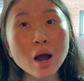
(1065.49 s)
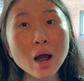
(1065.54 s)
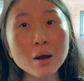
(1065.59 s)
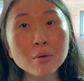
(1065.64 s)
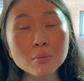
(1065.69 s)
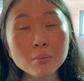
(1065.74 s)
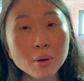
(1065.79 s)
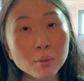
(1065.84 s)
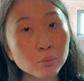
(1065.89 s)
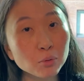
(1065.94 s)
I
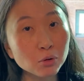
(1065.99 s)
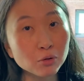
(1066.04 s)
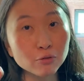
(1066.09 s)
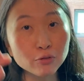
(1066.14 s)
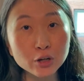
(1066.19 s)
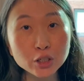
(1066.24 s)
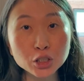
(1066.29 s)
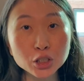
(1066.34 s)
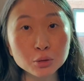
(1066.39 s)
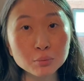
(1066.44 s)
remember
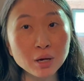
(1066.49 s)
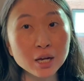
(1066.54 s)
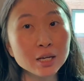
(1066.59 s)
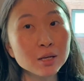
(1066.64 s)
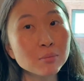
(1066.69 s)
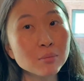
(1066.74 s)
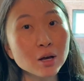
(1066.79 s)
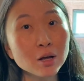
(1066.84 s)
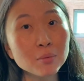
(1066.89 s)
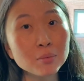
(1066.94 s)
refreshing my
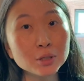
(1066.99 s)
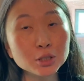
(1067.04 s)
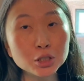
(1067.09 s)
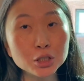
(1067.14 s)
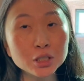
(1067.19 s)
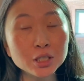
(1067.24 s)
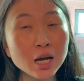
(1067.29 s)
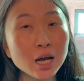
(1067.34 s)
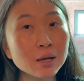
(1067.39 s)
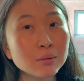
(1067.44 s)
email a bunch
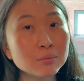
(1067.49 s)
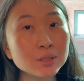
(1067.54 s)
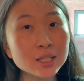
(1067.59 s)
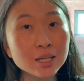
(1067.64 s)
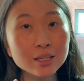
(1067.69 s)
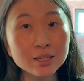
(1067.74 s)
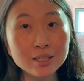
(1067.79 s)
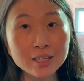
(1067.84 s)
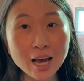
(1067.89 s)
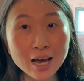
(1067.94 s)
of times,
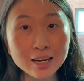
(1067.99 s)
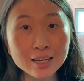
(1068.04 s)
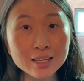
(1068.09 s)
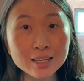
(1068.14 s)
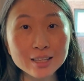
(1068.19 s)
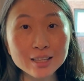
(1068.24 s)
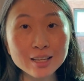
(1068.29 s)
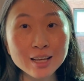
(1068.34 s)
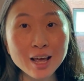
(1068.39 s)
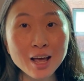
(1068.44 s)

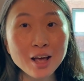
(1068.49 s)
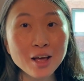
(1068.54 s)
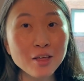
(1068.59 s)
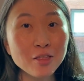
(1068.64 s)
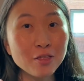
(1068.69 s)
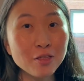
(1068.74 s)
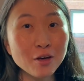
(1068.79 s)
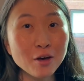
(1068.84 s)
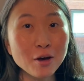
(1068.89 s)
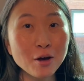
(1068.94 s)
getting
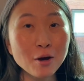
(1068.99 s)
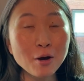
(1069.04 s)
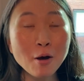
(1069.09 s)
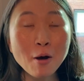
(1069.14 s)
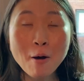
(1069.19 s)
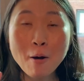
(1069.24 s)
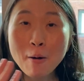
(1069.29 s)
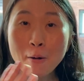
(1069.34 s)
the